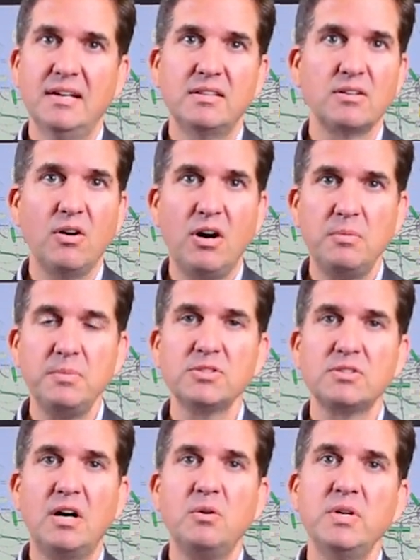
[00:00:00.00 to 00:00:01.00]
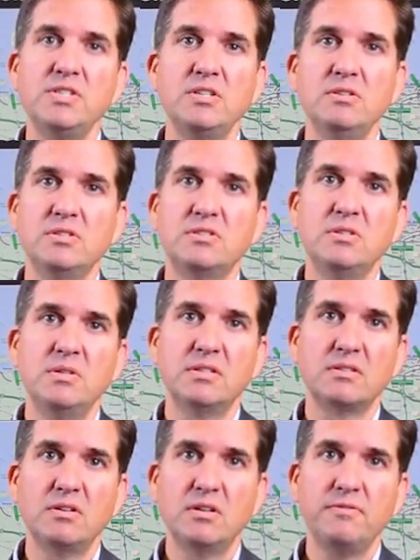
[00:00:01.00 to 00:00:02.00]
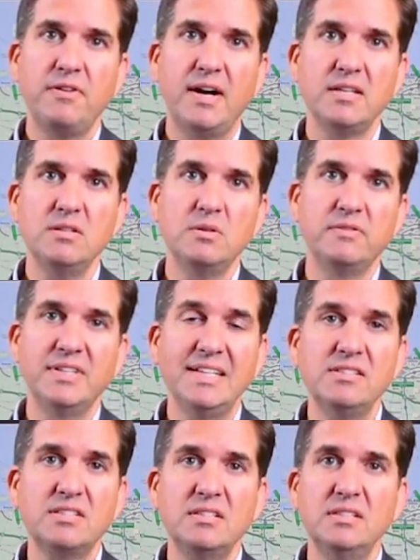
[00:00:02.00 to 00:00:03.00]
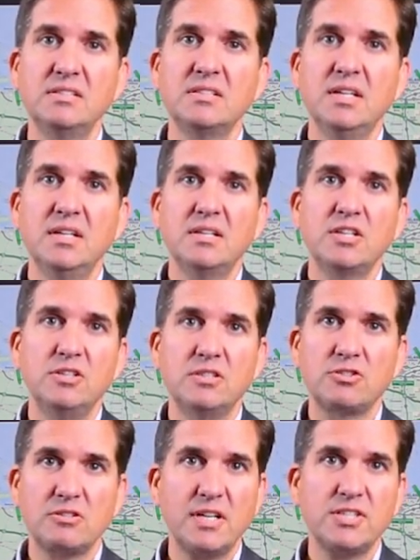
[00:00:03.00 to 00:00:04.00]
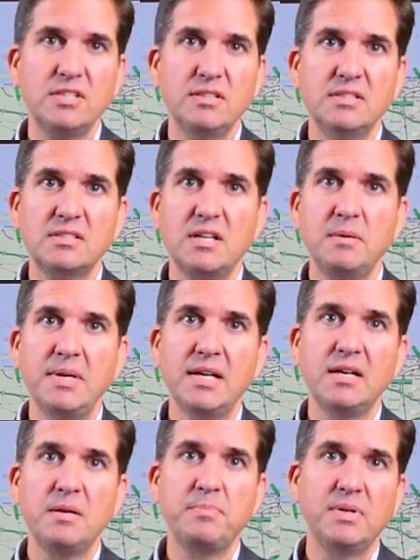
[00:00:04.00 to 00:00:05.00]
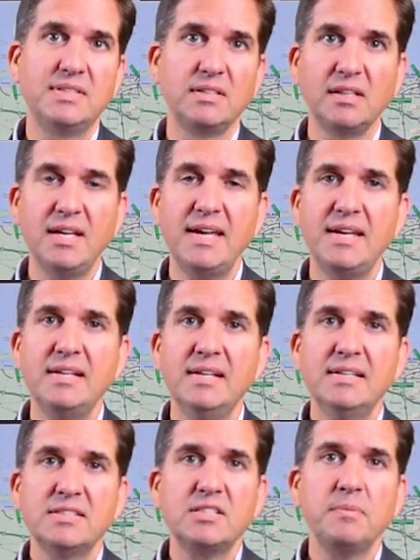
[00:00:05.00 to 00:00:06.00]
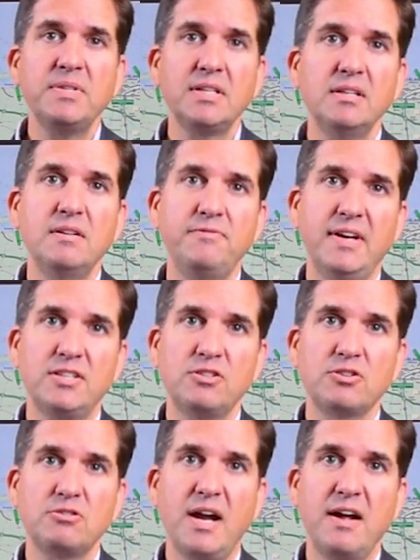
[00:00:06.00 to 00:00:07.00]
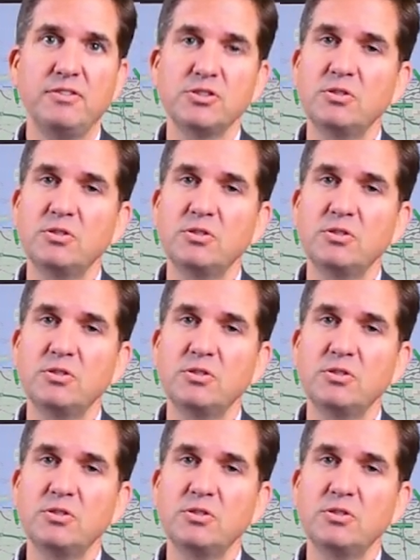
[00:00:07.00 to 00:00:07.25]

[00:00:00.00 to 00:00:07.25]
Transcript: They're almost always used to either notify you of an incident, construction that's coming up, a delay, something that affects your travel.